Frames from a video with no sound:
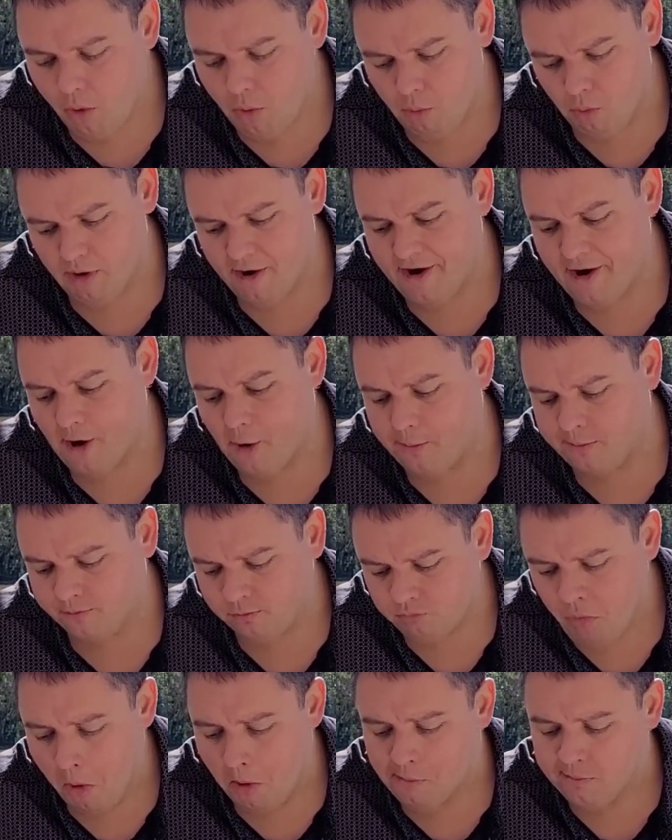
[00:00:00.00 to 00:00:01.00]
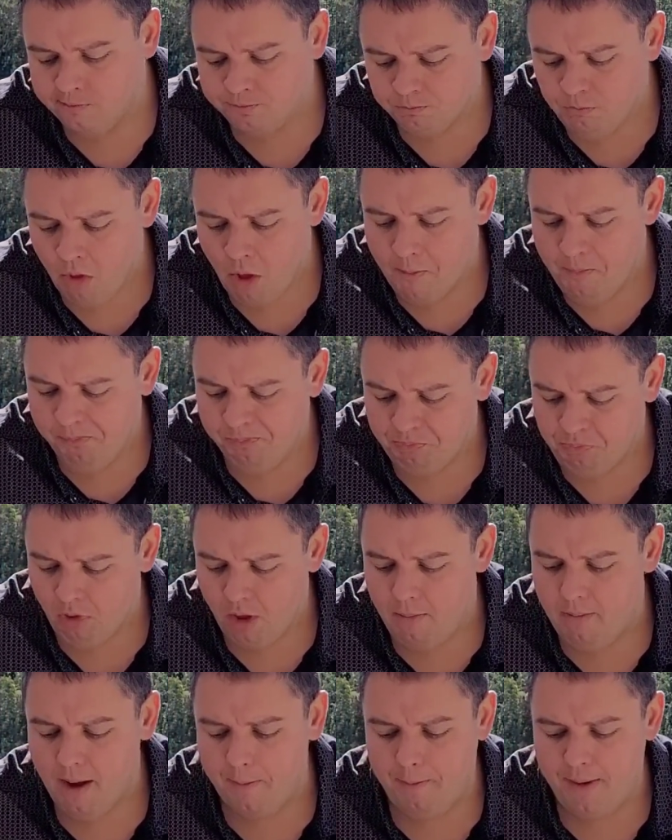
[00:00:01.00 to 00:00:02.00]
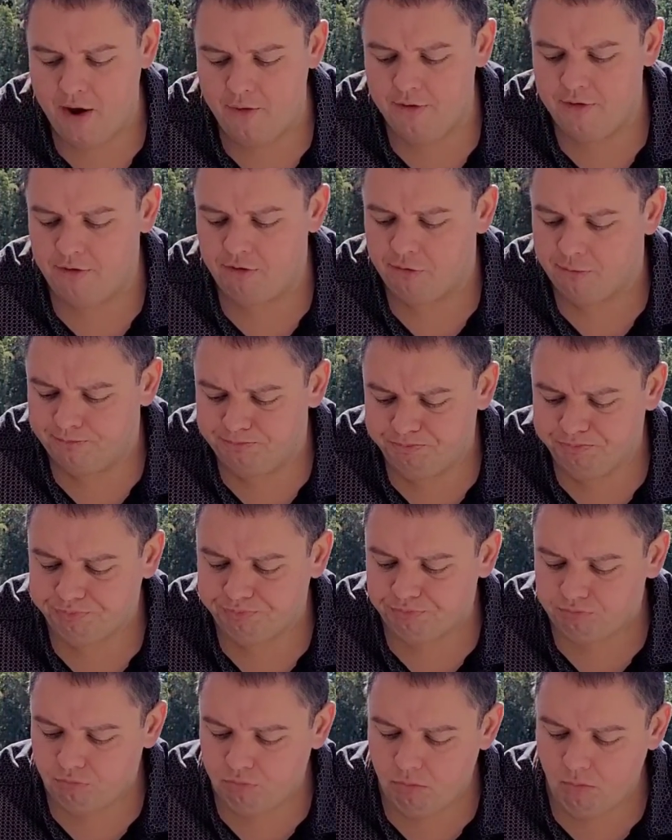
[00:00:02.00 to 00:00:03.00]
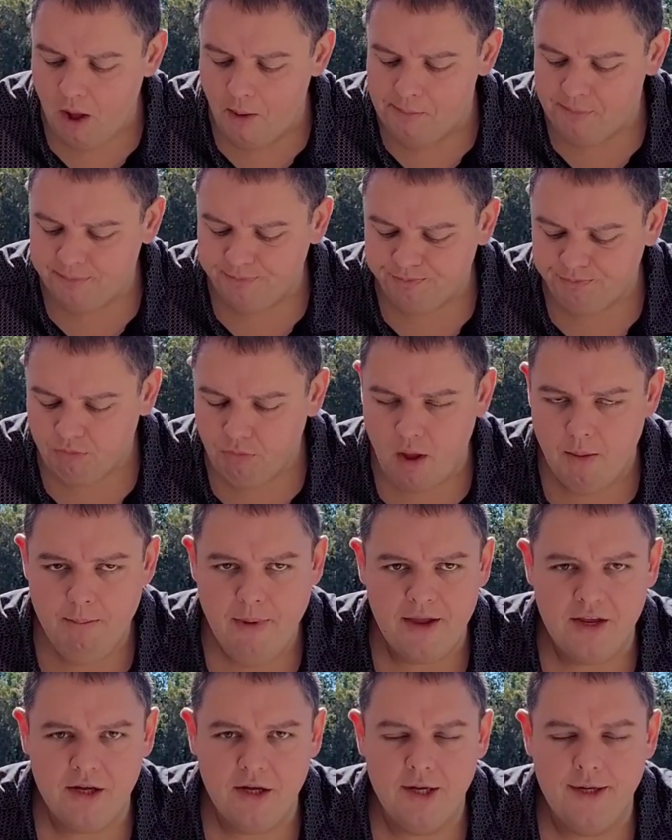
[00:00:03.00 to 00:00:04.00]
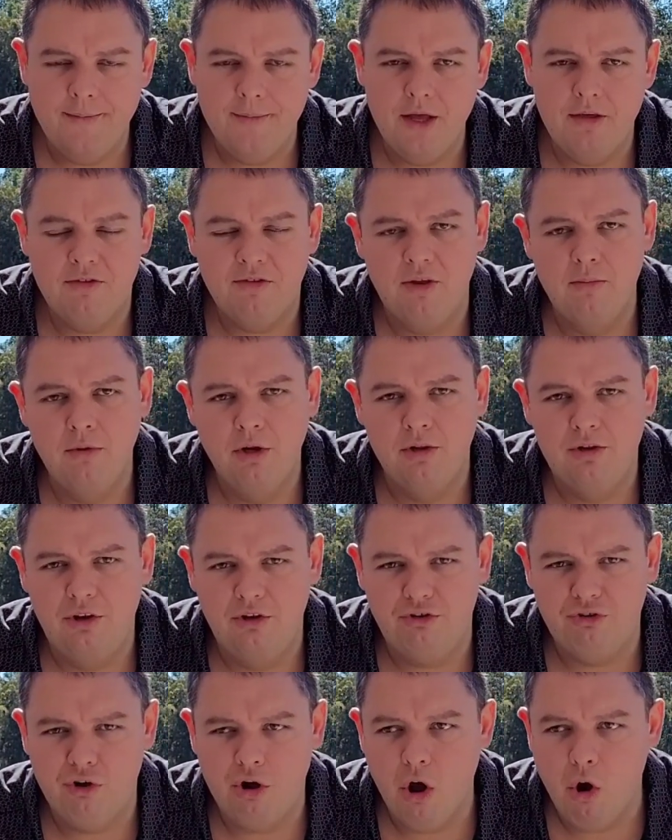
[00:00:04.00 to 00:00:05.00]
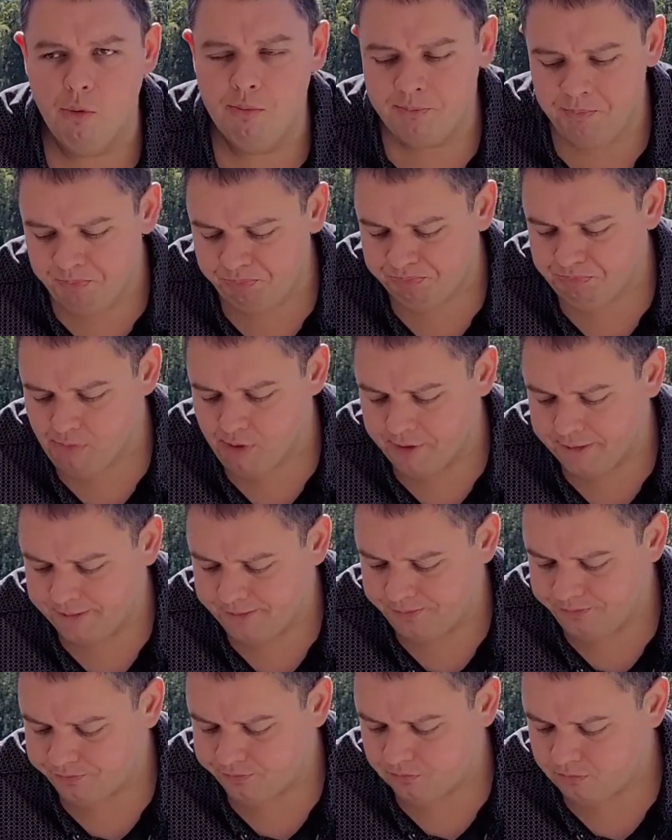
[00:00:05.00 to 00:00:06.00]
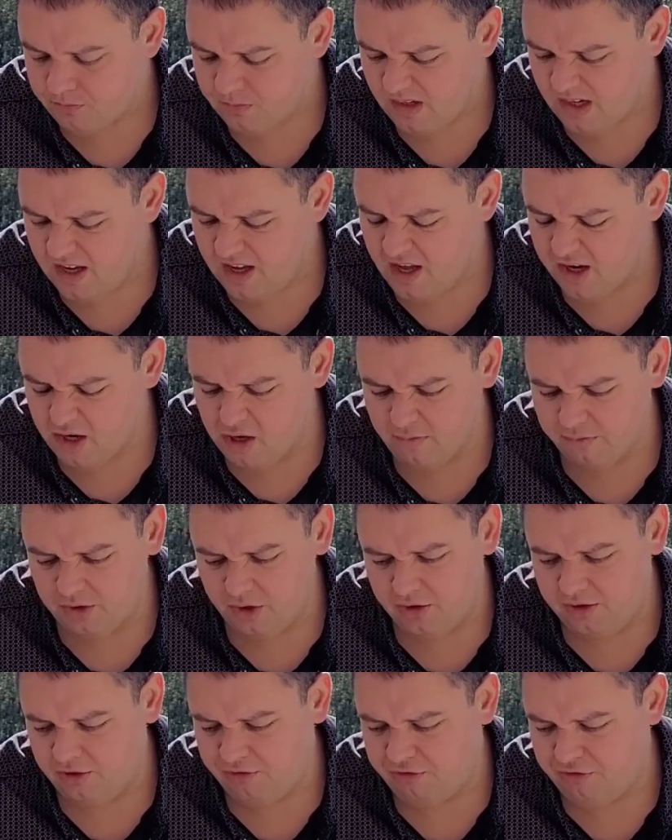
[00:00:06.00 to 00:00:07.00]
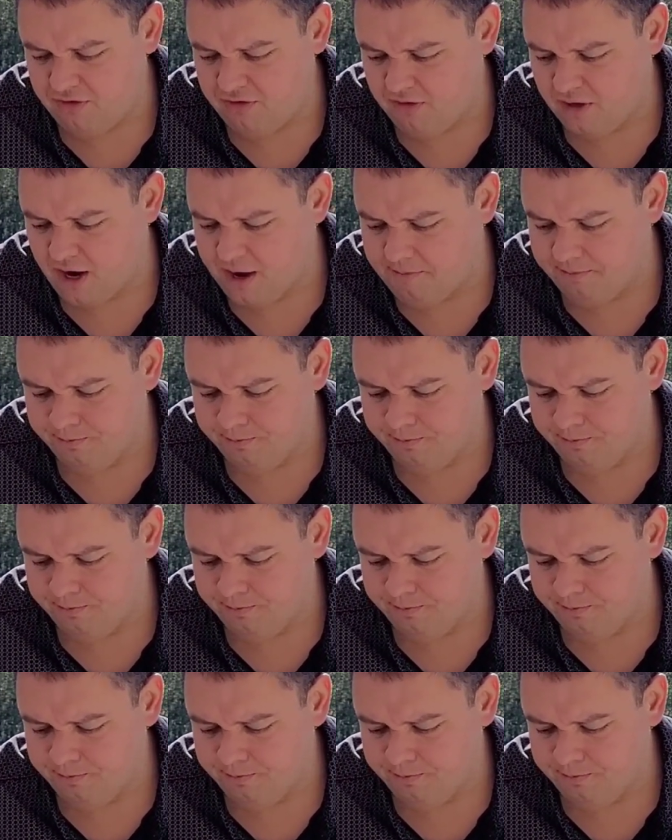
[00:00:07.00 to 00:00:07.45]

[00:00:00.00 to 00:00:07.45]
Wow. My parents make a similar dish at home. I don't know if the dish is